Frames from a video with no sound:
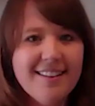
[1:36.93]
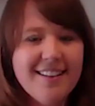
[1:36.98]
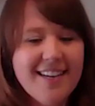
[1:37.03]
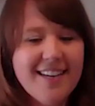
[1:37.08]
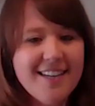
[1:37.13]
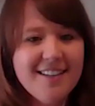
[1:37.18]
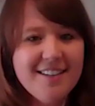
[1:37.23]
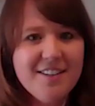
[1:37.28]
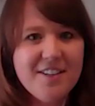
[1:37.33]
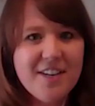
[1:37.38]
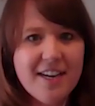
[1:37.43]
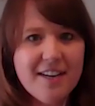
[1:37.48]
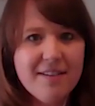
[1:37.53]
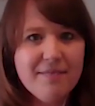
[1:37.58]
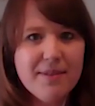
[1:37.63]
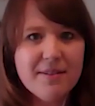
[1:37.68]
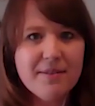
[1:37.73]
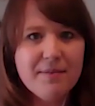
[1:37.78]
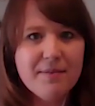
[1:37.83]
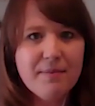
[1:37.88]
Thanks,
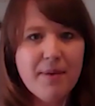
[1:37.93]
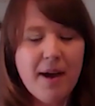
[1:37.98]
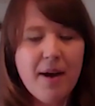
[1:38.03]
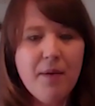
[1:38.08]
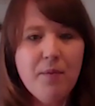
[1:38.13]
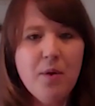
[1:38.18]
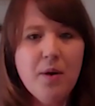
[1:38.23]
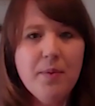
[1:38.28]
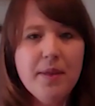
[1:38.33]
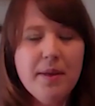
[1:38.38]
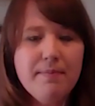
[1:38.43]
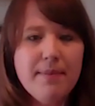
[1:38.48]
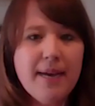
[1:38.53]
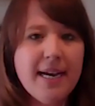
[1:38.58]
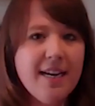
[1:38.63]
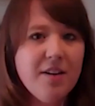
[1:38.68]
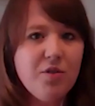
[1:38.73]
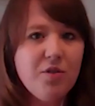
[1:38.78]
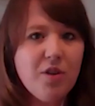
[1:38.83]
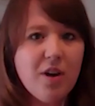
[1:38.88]
James. And what were the
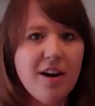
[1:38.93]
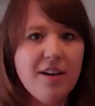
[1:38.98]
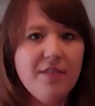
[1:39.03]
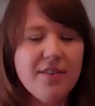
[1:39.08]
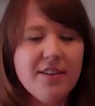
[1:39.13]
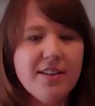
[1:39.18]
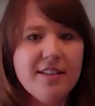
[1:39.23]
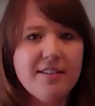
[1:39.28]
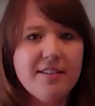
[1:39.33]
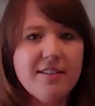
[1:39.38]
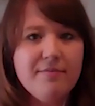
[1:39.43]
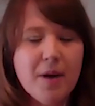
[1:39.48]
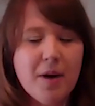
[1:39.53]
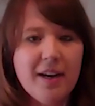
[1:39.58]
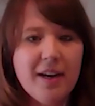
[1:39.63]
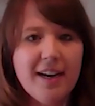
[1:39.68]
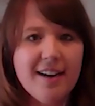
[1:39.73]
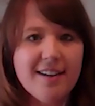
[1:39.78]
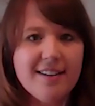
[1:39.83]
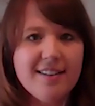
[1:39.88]
main drivers of
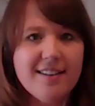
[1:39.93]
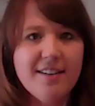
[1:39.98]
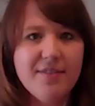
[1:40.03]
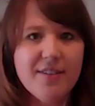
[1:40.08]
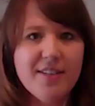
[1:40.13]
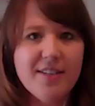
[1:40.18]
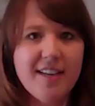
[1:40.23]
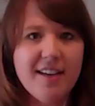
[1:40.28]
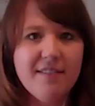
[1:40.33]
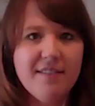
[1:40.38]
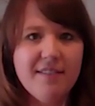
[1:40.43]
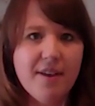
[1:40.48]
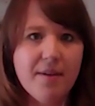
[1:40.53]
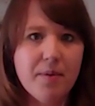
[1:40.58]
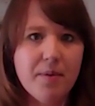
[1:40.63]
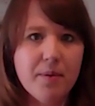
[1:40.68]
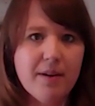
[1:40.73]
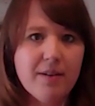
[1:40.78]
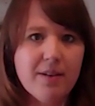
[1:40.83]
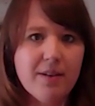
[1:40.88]
market activity in
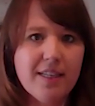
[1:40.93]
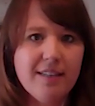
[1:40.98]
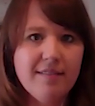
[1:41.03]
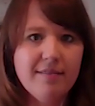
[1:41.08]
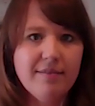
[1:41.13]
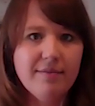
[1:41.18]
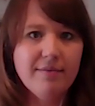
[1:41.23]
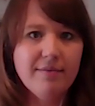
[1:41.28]
February?